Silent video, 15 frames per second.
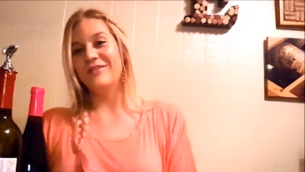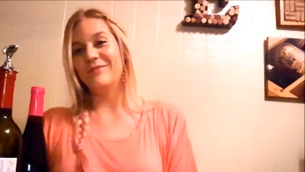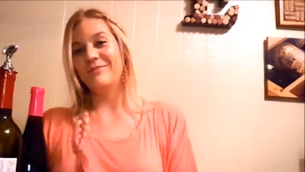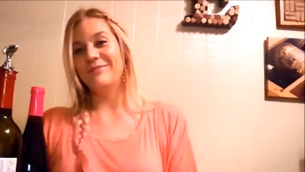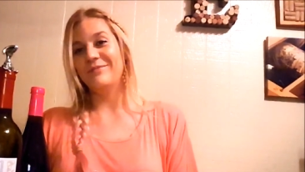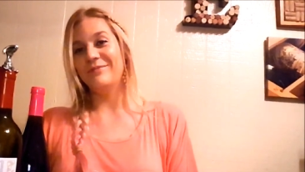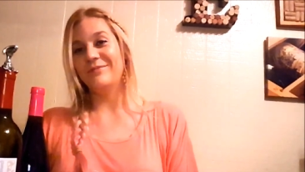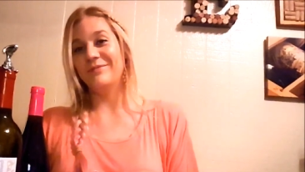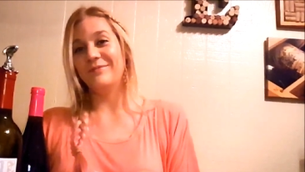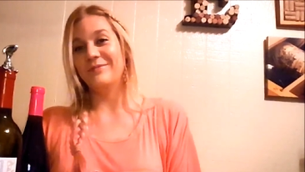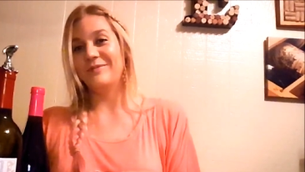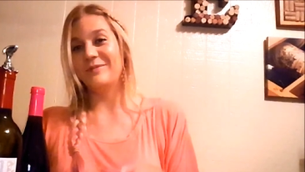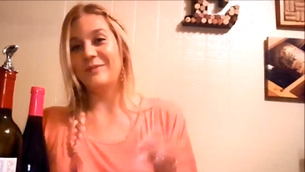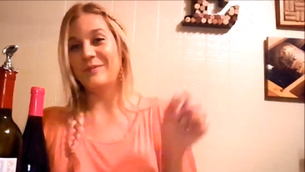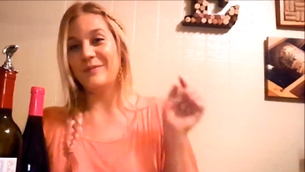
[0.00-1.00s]

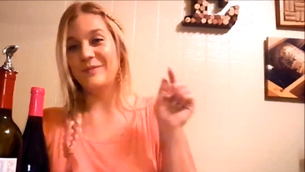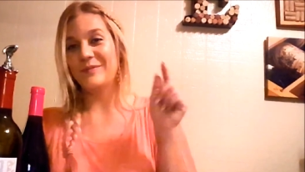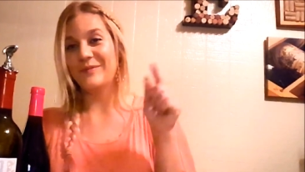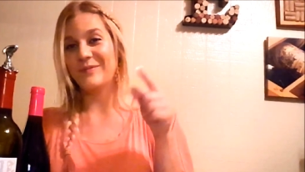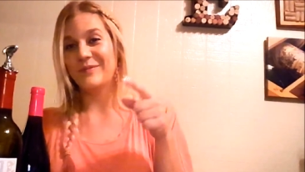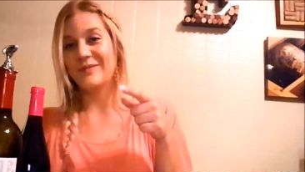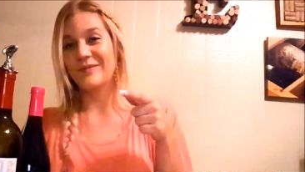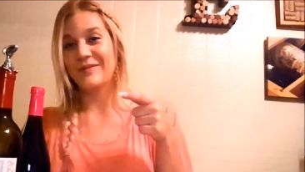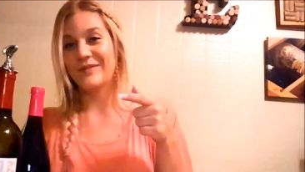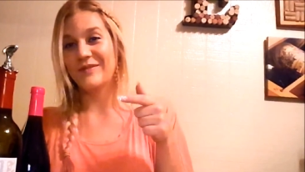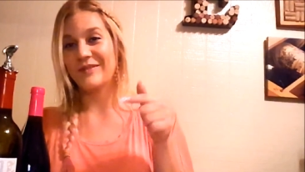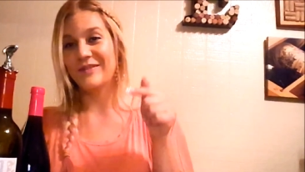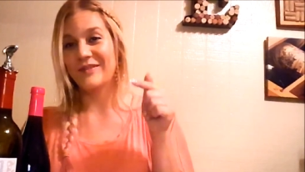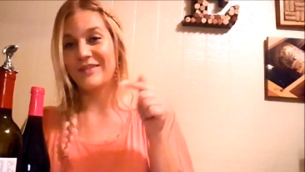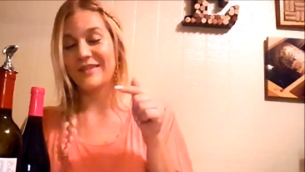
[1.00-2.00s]
Mm.
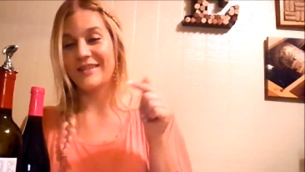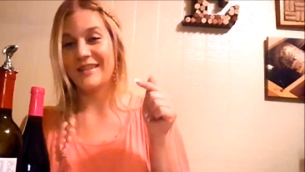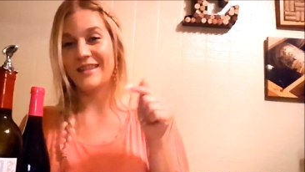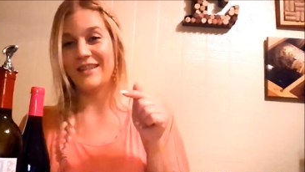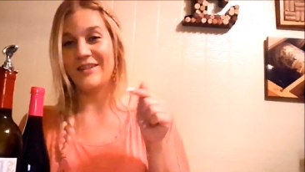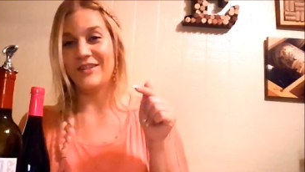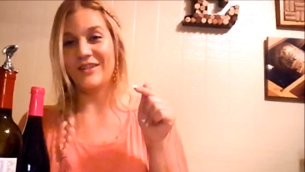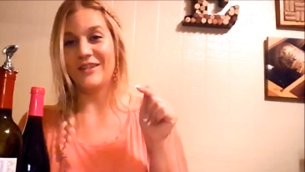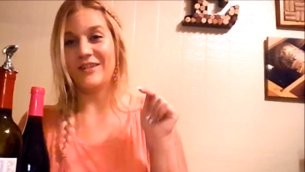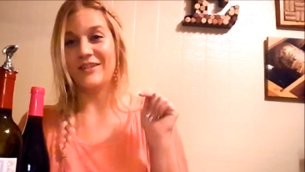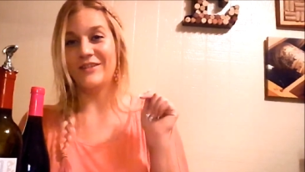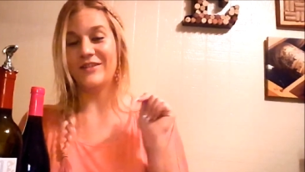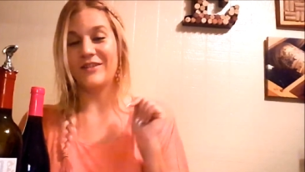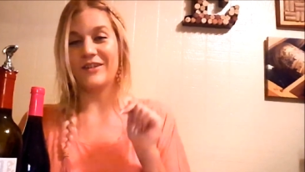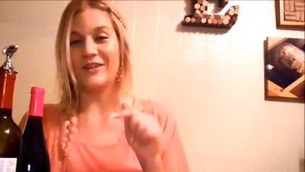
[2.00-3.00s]
there's a
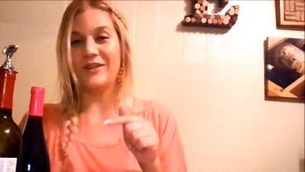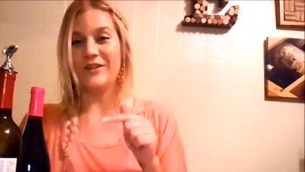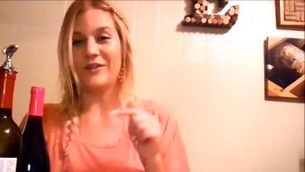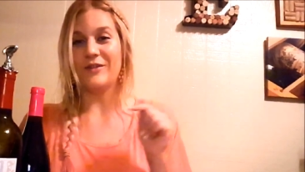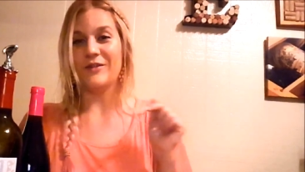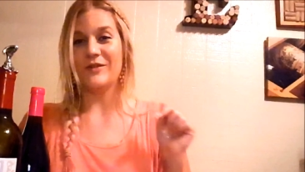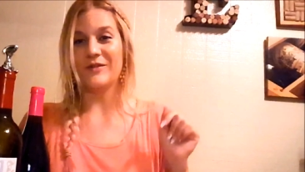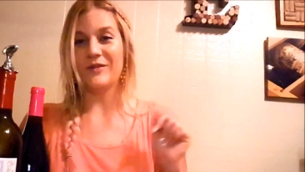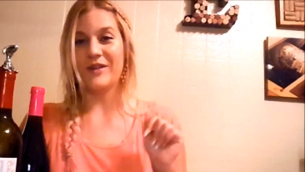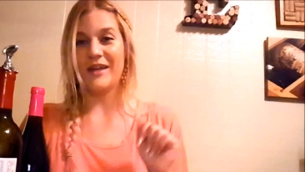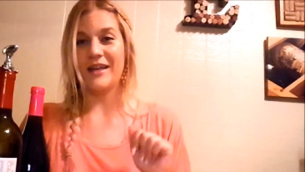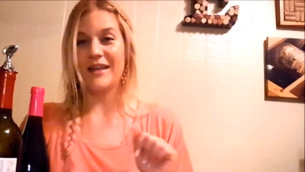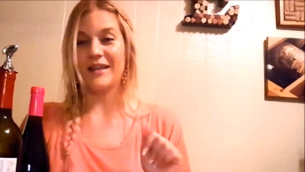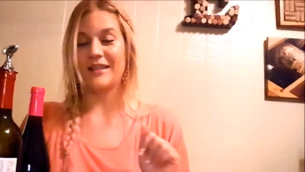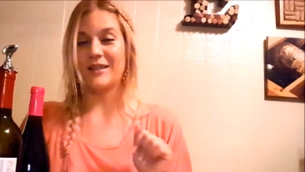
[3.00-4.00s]
little clue
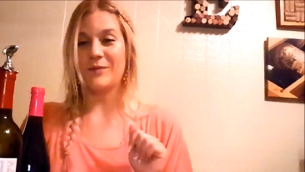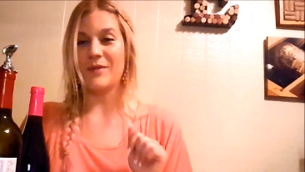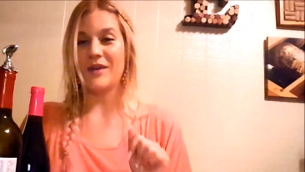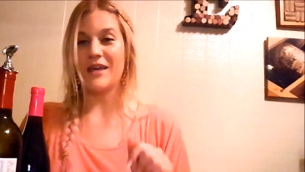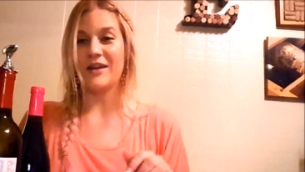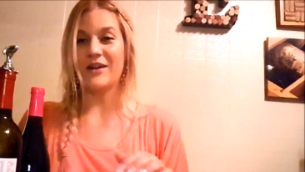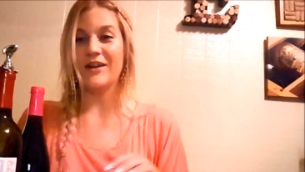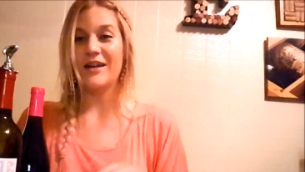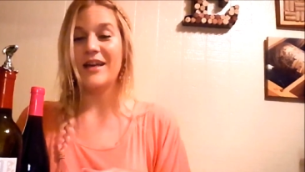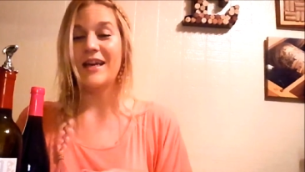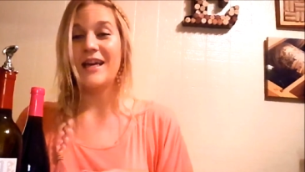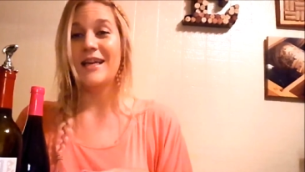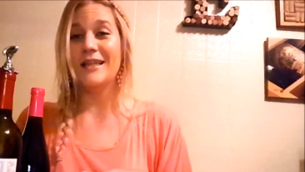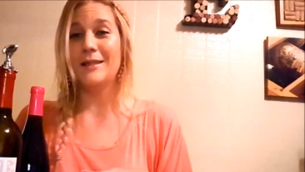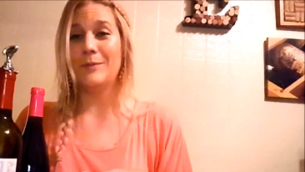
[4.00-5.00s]
right next to me here.
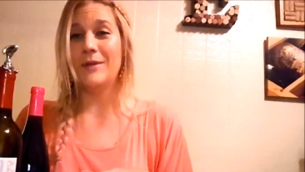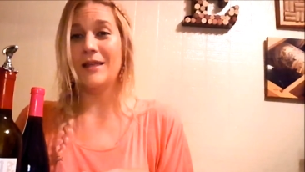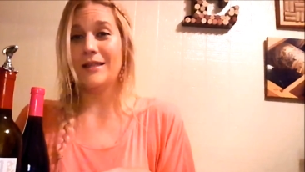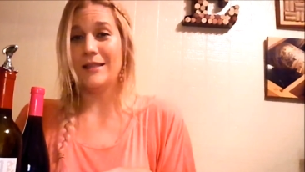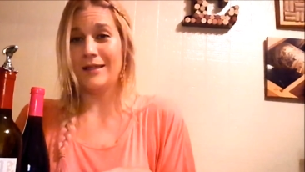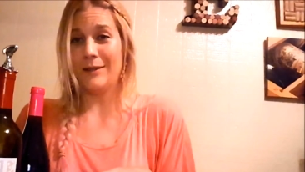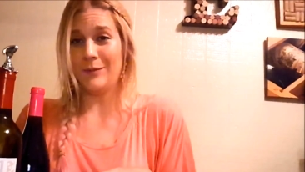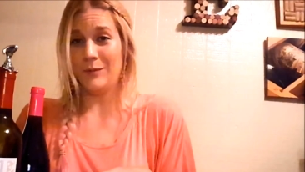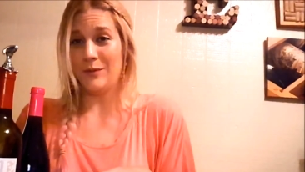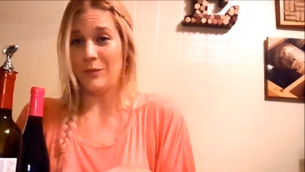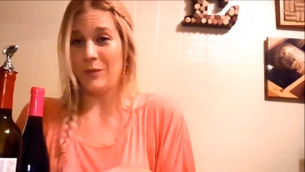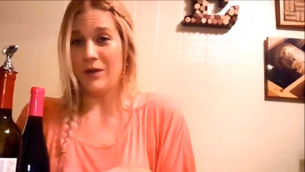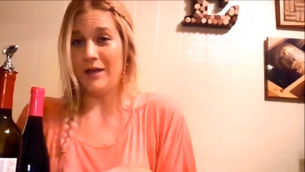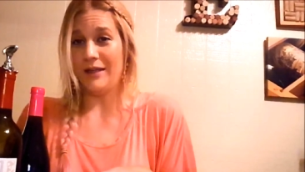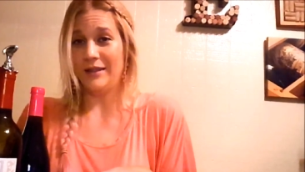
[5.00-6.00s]
It's because it comes with
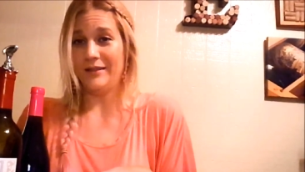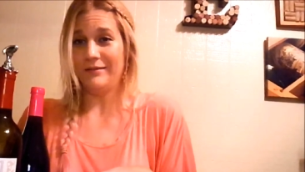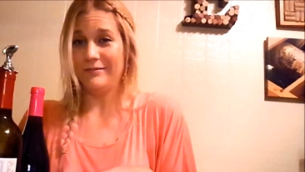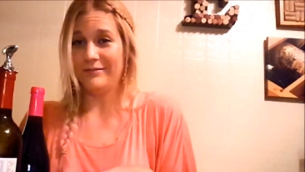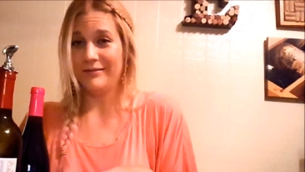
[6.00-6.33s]
wine.